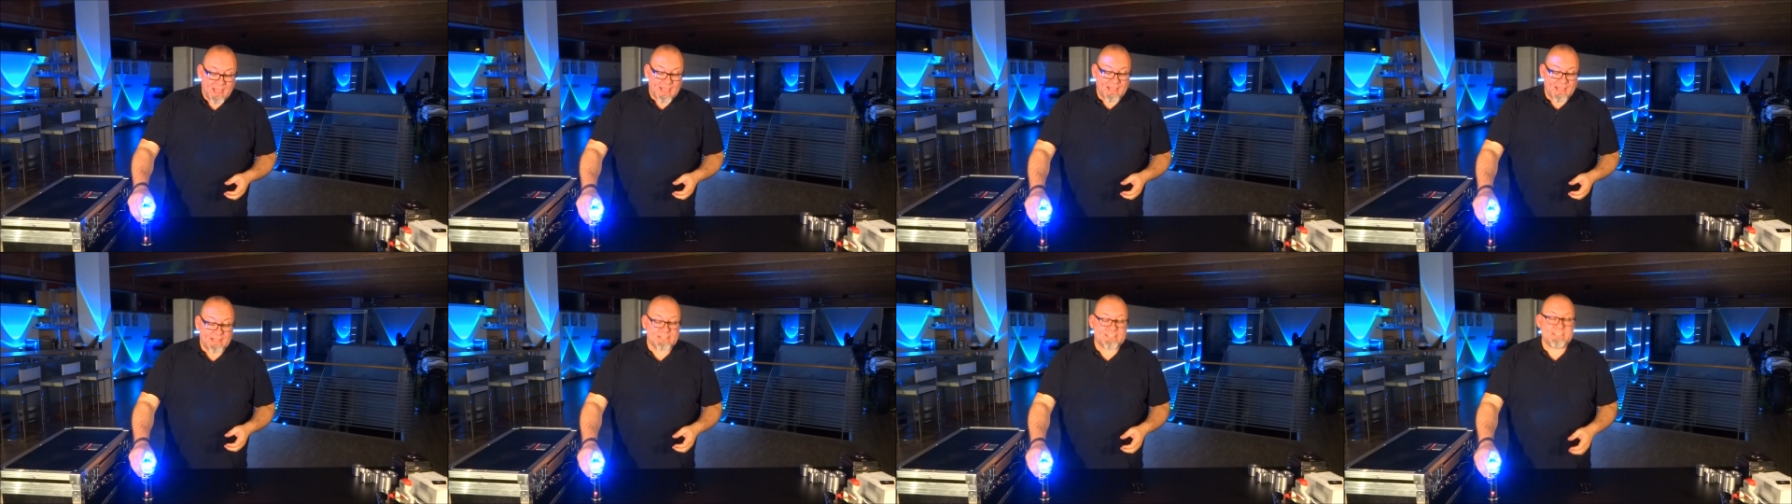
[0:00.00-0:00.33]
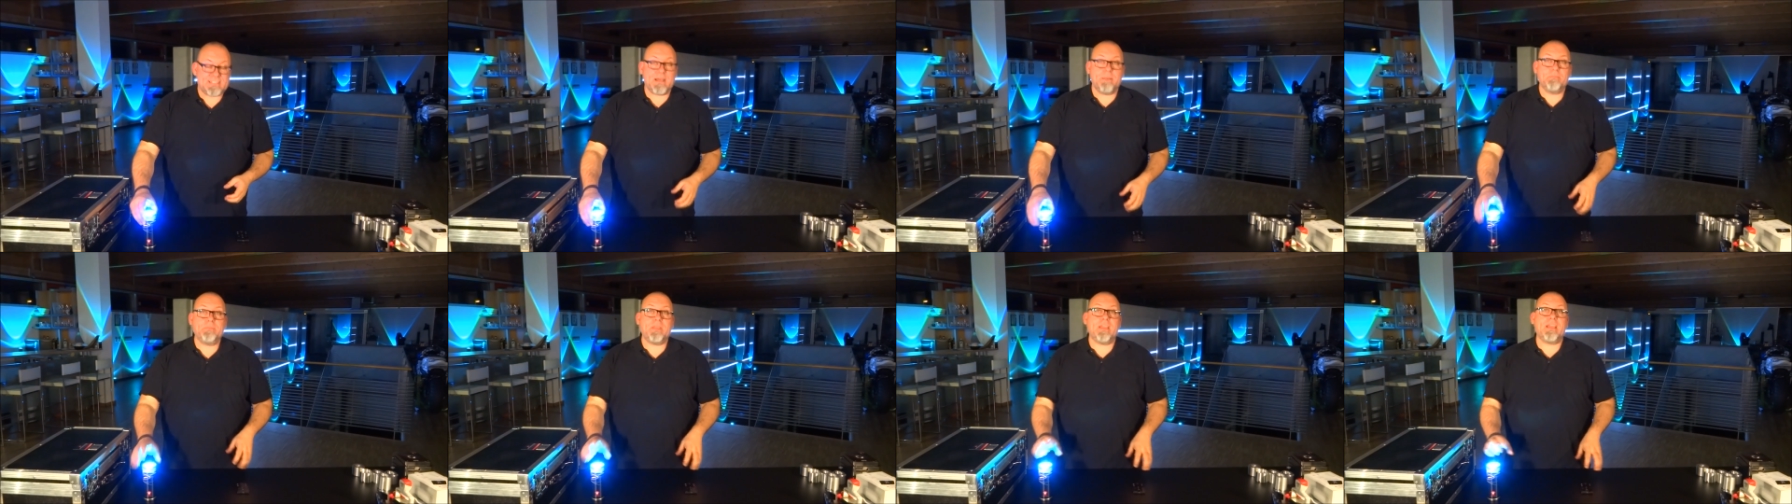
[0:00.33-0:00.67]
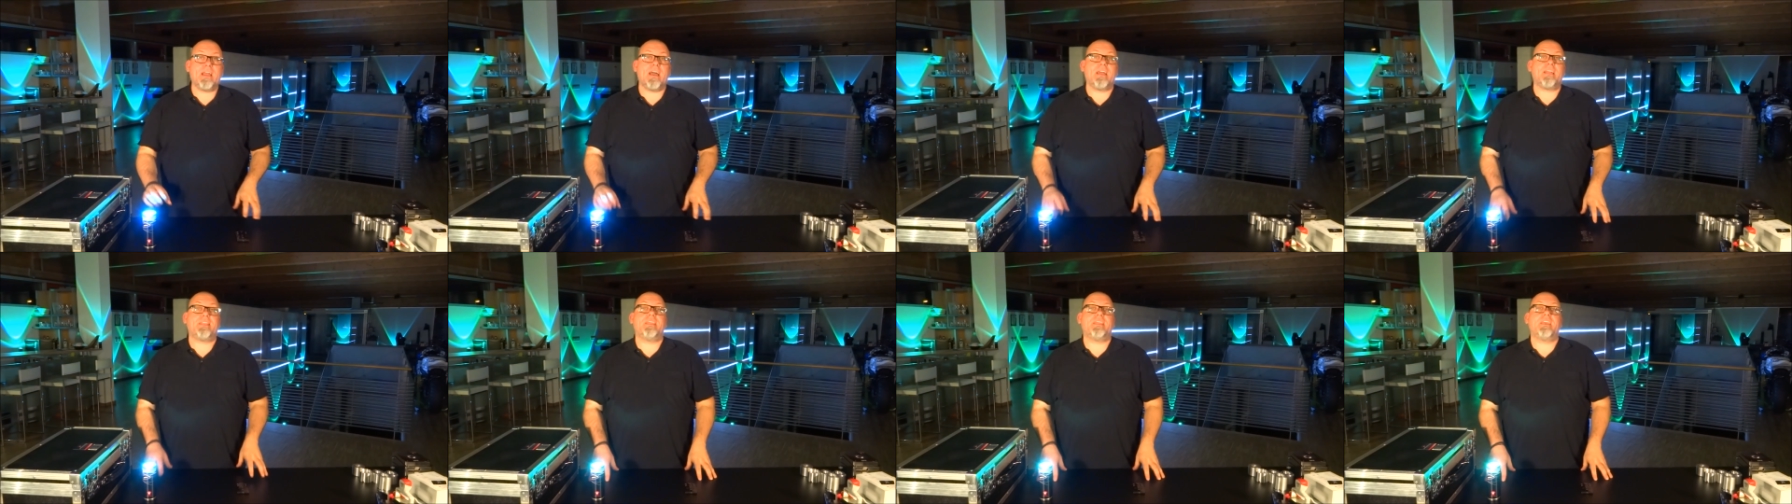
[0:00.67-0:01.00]
and it's something
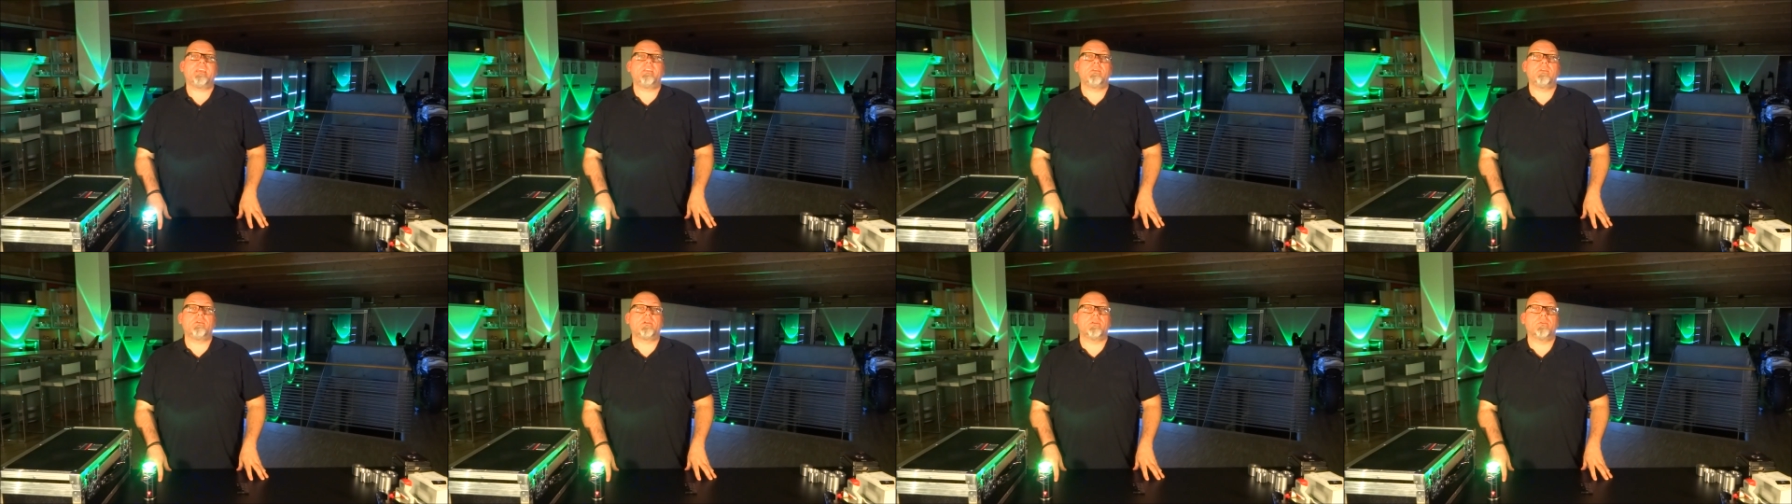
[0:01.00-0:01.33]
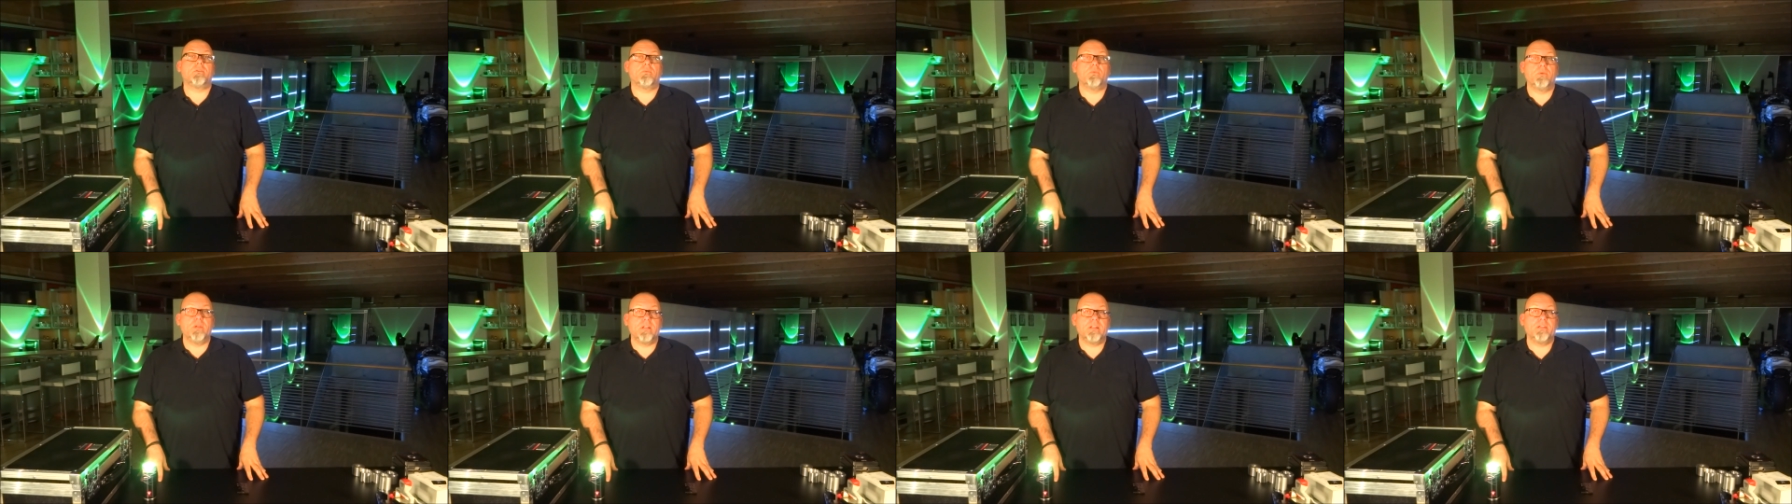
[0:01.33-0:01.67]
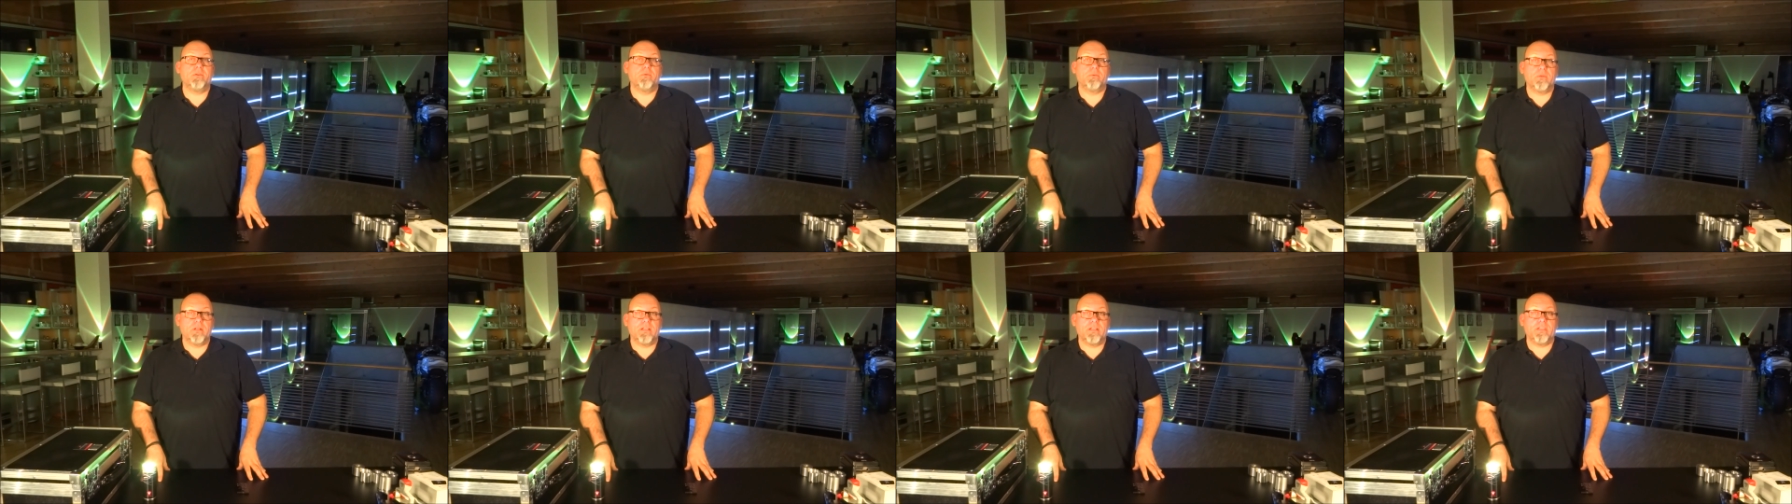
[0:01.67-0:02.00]
I think you can really,
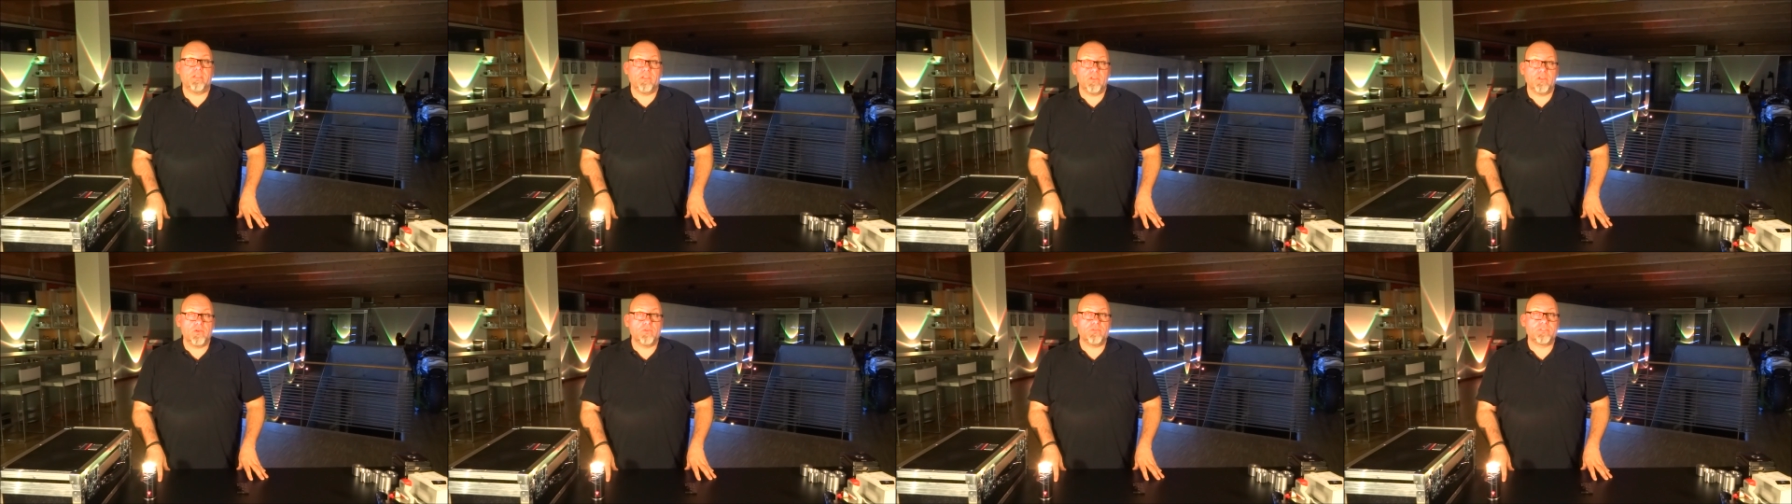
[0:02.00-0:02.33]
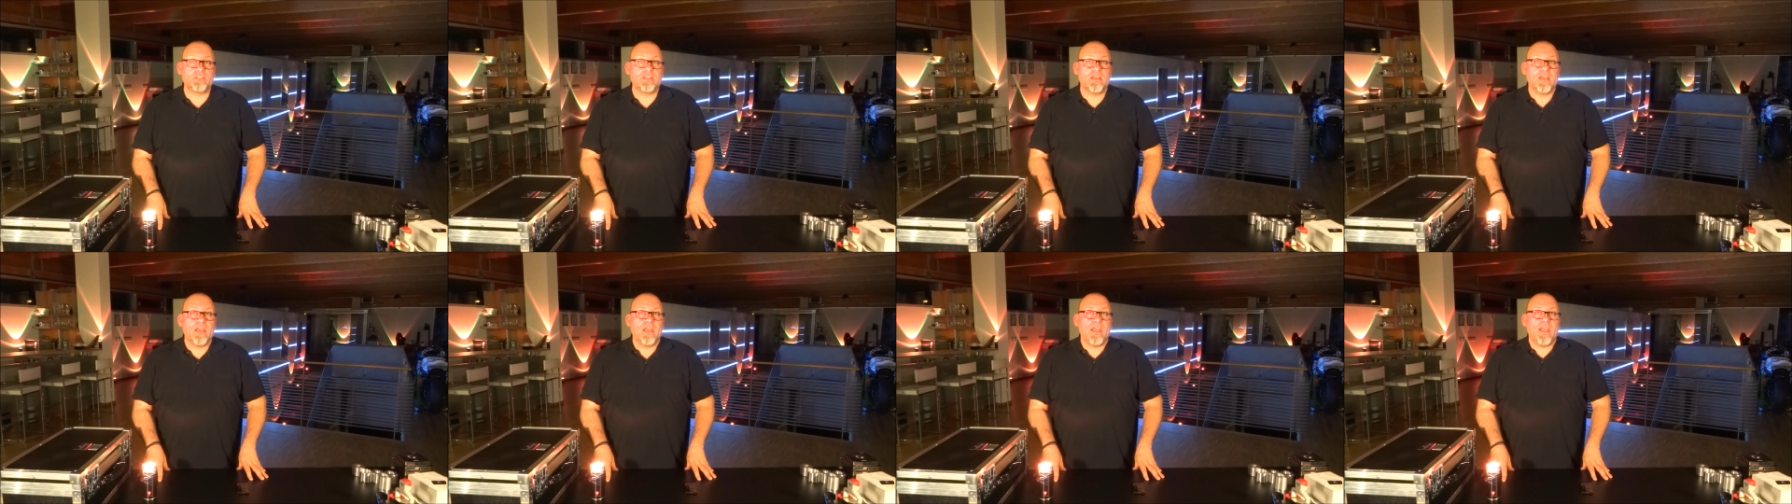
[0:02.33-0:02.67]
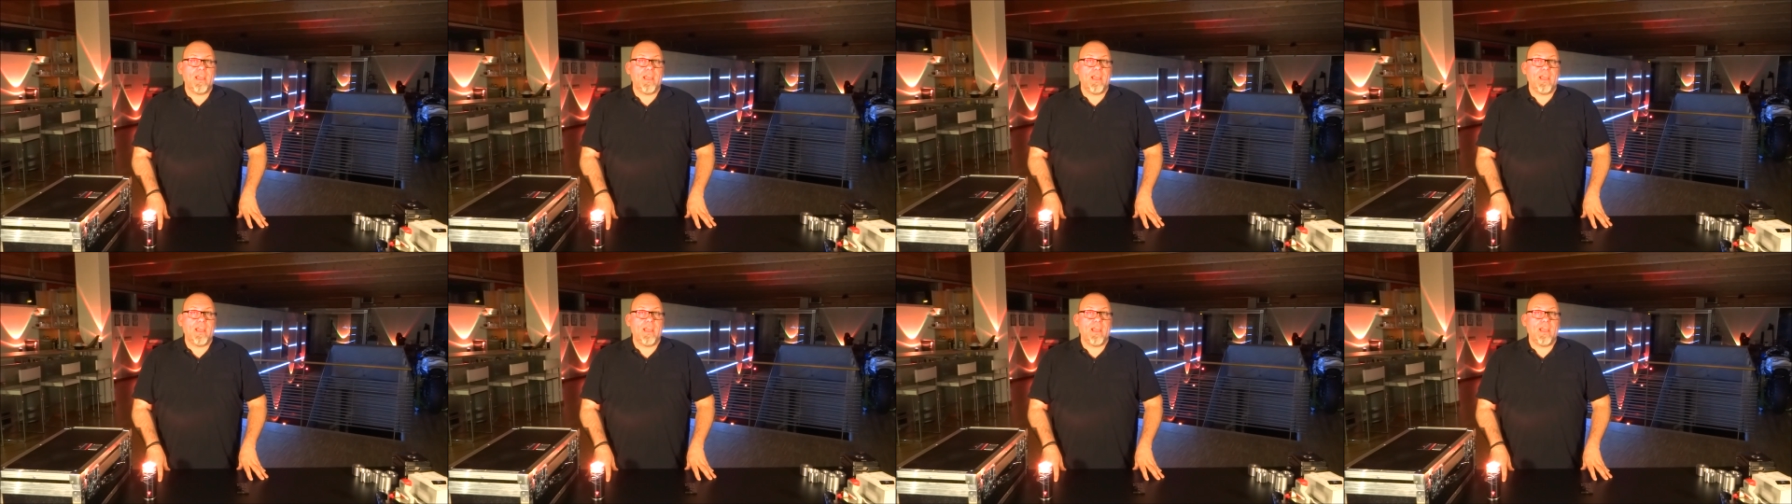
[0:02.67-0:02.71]
really use.